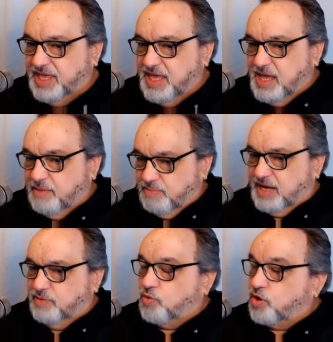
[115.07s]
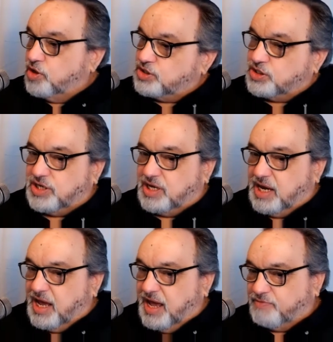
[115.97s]
made worse
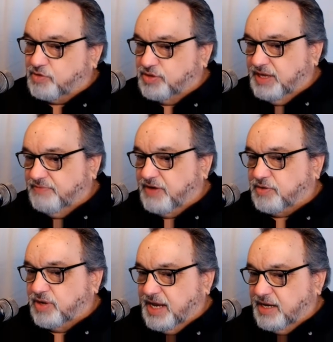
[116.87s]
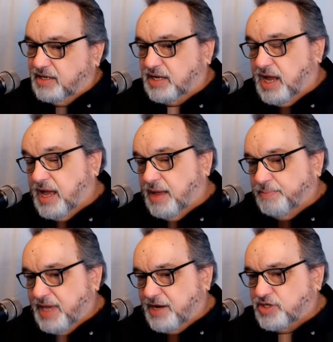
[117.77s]
after the federal um,
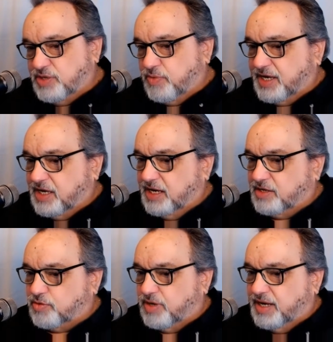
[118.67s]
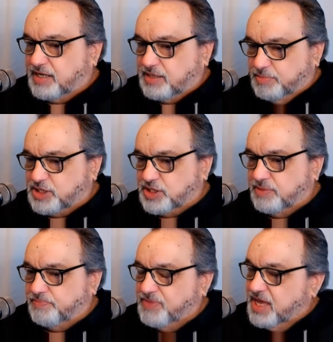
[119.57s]
Energy Regulatory Commission
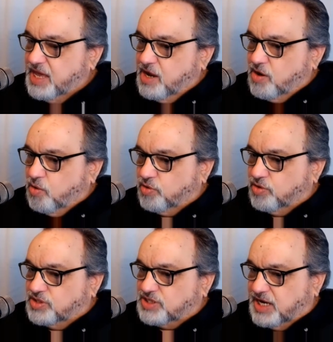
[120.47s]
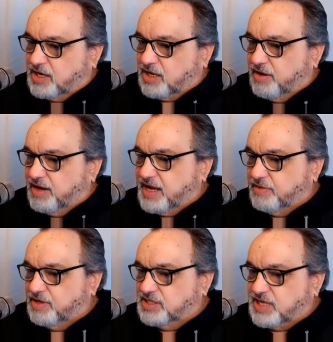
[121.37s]
ordered Santa Clara
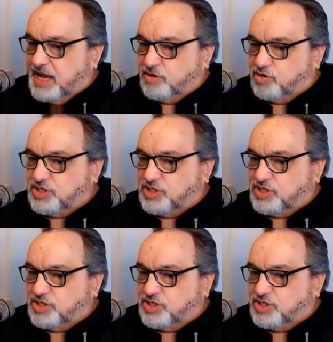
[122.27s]
County's Anderson